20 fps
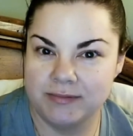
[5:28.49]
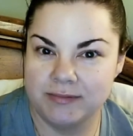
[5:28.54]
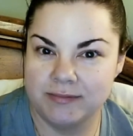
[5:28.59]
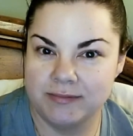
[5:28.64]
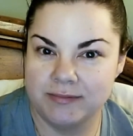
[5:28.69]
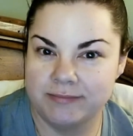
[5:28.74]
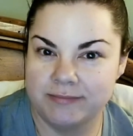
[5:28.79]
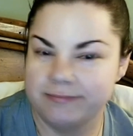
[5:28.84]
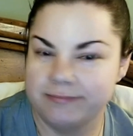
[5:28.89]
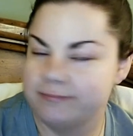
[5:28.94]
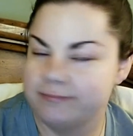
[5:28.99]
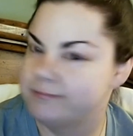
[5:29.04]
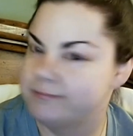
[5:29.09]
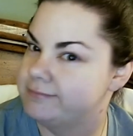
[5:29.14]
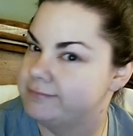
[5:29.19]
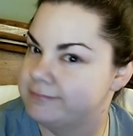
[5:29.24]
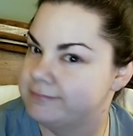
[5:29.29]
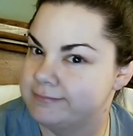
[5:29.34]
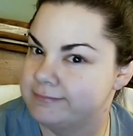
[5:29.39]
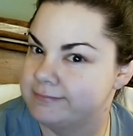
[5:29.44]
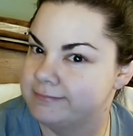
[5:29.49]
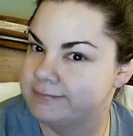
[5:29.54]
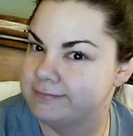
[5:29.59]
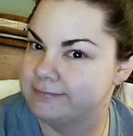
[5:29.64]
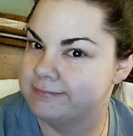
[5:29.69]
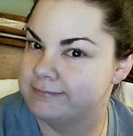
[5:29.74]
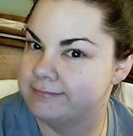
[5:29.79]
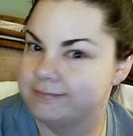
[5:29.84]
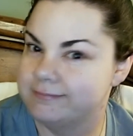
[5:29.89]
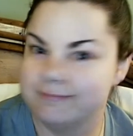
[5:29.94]

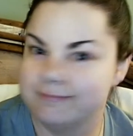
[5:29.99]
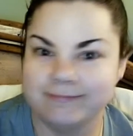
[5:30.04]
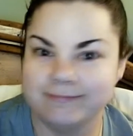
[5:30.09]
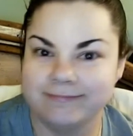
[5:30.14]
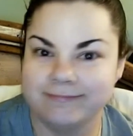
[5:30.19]
No one is speaking in this clip.